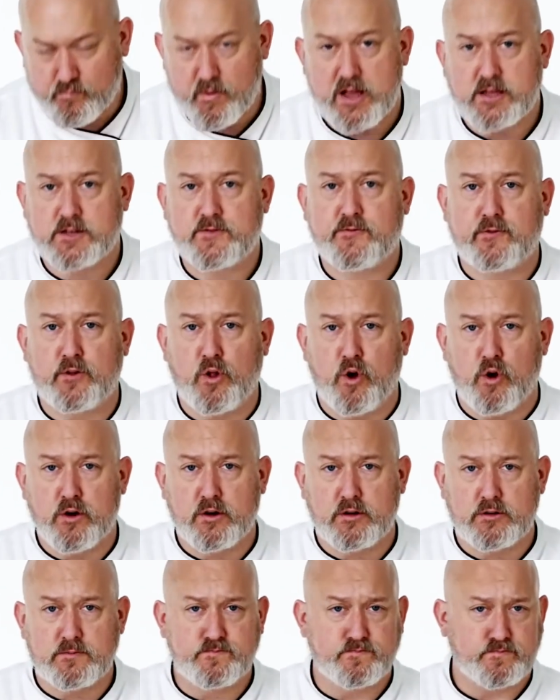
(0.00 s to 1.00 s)
It's
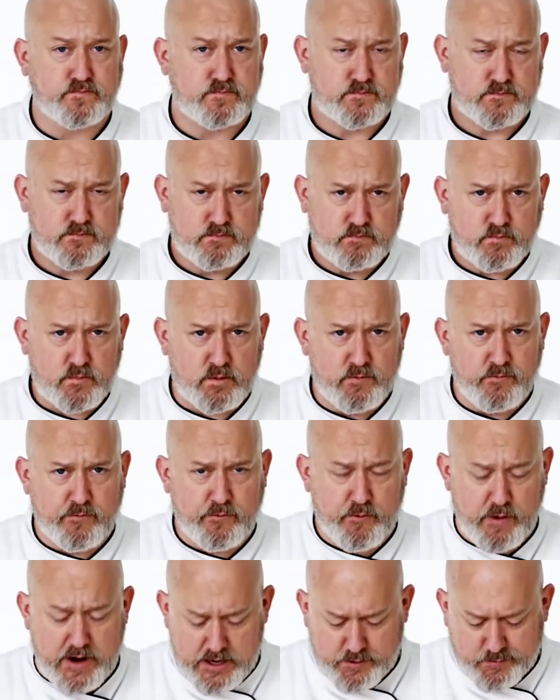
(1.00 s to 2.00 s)
floral,
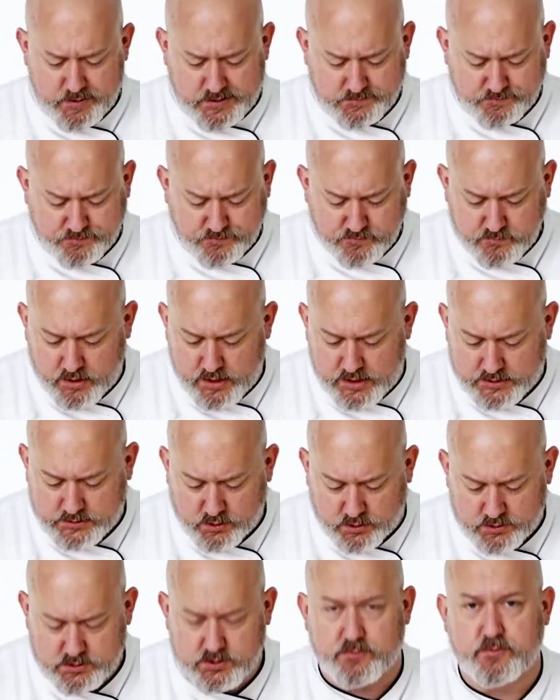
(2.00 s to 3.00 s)
fragrant. It's
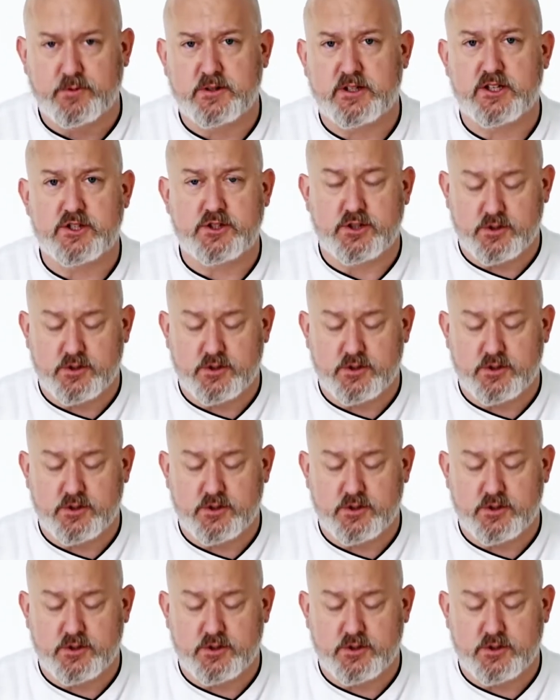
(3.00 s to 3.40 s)
also really